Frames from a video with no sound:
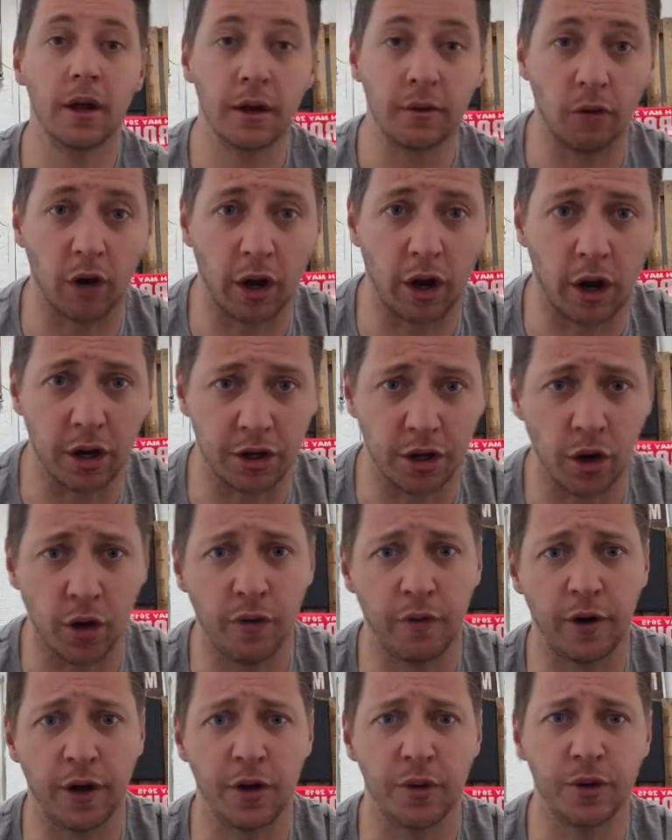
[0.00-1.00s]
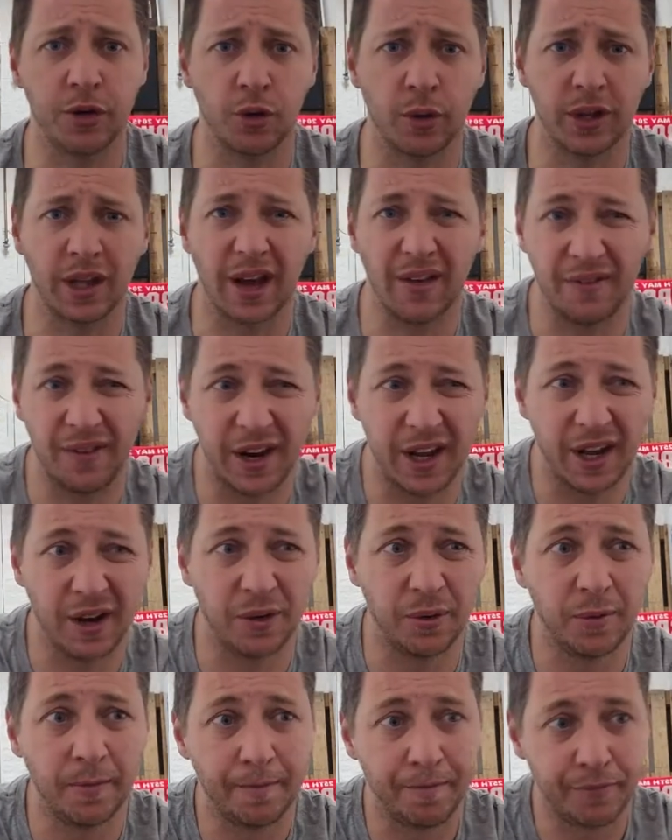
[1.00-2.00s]
Right guys, so hopefully you enjoyed that
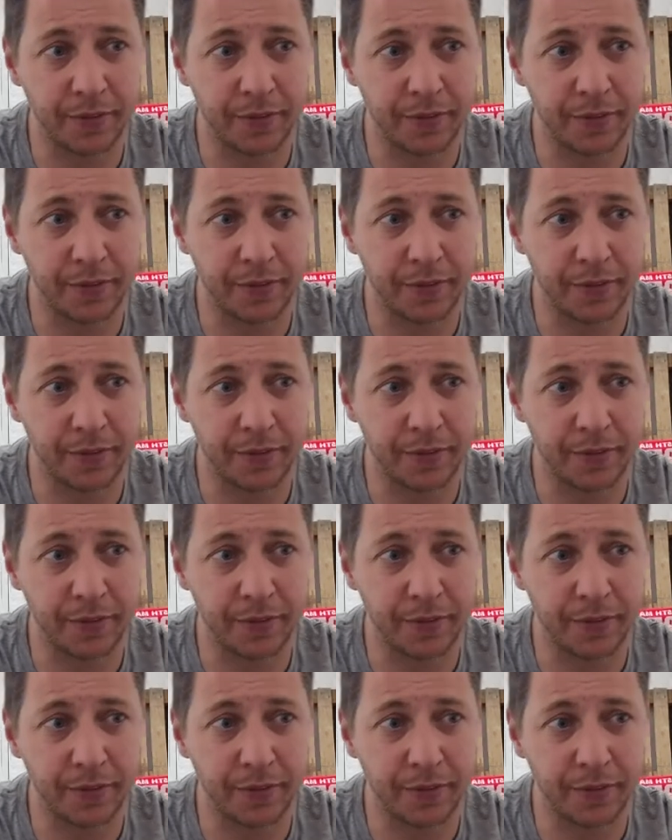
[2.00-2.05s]
video.